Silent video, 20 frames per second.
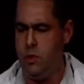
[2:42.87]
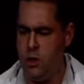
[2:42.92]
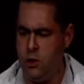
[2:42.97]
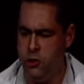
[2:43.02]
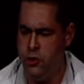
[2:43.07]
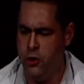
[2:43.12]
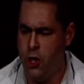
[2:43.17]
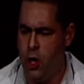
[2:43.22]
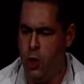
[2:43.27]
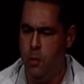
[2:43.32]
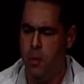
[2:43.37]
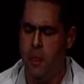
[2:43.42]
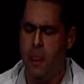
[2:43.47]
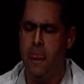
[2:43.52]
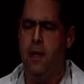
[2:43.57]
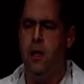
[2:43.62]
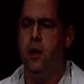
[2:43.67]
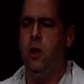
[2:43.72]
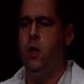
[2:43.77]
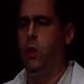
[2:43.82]
So,
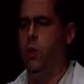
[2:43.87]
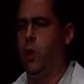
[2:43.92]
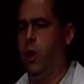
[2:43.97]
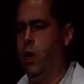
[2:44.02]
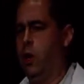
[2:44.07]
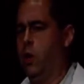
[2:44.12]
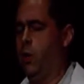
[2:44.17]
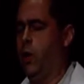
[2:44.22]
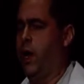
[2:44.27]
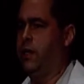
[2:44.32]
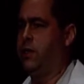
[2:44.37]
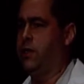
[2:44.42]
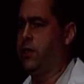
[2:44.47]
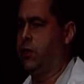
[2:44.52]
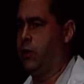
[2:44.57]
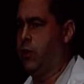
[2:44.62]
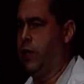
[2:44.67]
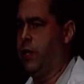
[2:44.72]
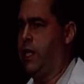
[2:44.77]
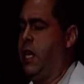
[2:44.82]
one of the ways is
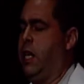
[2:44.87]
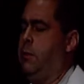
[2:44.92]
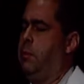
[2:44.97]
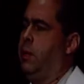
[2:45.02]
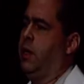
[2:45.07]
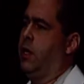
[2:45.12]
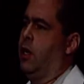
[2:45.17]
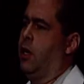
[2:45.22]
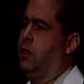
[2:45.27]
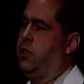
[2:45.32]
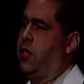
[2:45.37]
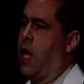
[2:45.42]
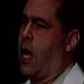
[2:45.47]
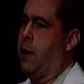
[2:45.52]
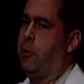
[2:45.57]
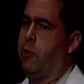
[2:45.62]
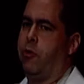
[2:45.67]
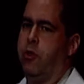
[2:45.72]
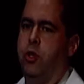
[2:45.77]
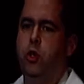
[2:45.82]
really keeping on
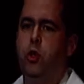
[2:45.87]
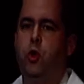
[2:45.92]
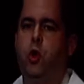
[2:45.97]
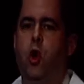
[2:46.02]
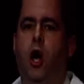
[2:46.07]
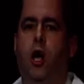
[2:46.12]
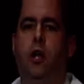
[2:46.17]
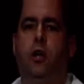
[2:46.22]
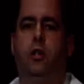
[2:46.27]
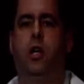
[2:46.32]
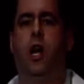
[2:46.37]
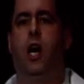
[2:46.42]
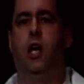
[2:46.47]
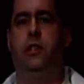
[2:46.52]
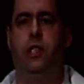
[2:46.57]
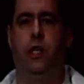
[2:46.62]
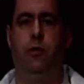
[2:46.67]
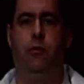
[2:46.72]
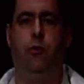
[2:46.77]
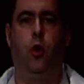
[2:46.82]
top of the new
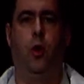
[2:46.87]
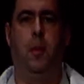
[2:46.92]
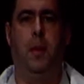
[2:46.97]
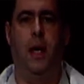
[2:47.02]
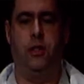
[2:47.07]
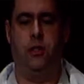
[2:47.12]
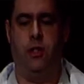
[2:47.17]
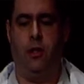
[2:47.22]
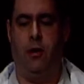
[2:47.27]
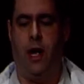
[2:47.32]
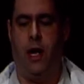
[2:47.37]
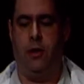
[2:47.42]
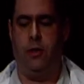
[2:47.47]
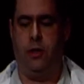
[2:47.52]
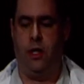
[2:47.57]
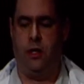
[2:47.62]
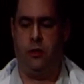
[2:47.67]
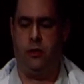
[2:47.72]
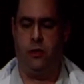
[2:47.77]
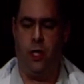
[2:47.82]
content formats that are out
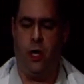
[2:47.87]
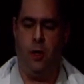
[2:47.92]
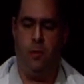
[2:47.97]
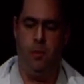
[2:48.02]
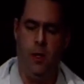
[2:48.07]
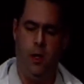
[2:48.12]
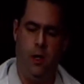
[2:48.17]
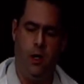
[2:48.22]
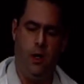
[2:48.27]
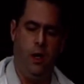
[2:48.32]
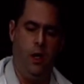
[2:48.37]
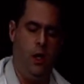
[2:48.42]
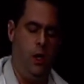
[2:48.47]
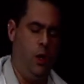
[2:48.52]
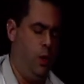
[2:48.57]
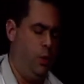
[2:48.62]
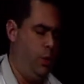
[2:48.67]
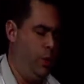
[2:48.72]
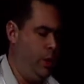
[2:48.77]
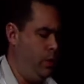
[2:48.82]
there. So,
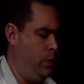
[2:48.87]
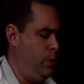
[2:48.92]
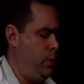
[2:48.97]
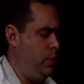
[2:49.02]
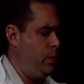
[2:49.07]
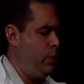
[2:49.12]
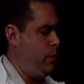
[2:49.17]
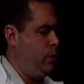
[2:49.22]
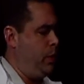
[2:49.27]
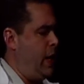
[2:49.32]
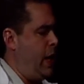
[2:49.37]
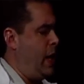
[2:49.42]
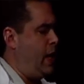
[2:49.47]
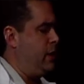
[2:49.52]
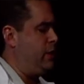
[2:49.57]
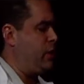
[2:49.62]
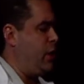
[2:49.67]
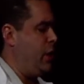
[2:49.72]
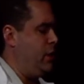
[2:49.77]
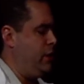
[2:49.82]
we
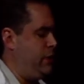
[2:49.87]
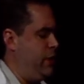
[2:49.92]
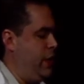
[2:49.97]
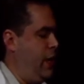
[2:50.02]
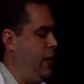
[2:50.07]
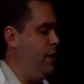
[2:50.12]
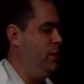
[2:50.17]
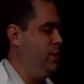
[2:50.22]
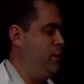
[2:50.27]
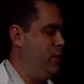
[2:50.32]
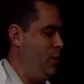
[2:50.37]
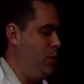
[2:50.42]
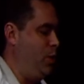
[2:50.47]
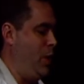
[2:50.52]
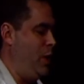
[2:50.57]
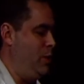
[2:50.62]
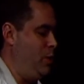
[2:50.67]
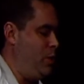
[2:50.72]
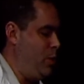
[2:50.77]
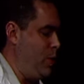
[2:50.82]
ask ourselves,
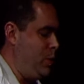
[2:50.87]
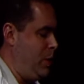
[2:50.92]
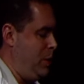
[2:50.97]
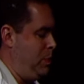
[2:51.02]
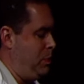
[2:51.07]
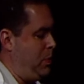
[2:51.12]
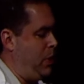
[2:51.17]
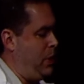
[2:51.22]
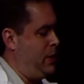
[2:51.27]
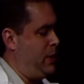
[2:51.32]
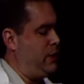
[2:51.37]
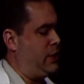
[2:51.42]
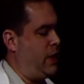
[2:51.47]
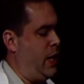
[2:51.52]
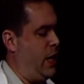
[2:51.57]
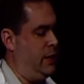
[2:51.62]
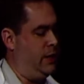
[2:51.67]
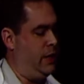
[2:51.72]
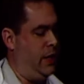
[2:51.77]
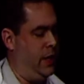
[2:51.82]
when we bring these
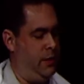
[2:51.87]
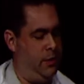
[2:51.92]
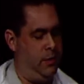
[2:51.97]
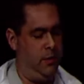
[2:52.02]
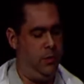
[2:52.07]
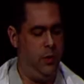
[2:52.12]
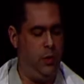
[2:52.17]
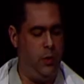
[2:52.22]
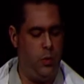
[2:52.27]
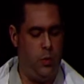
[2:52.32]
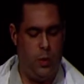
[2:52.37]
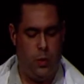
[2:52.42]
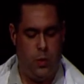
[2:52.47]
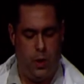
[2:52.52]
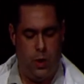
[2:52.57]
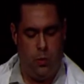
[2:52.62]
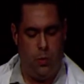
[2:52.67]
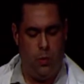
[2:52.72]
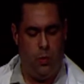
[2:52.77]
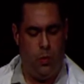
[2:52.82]
content
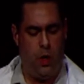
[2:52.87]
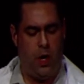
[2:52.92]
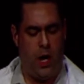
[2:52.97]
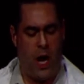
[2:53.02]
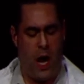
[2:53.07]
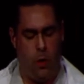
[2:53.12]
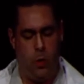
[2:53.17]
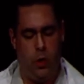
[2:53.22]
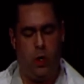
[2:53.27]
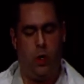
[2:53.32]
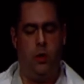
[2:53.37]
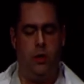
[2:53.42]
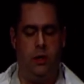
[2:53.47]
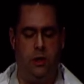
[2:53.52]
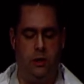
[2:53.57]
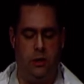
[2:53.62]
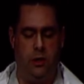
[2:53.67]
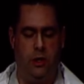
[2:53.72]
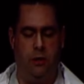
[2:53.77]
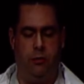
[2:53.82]
and how we're going to
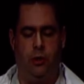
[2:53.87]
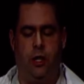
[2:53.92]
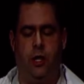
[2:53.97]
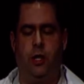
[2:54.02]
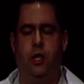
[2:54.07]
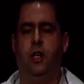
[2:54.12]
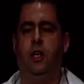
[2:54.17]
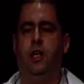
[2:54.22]
deliver it,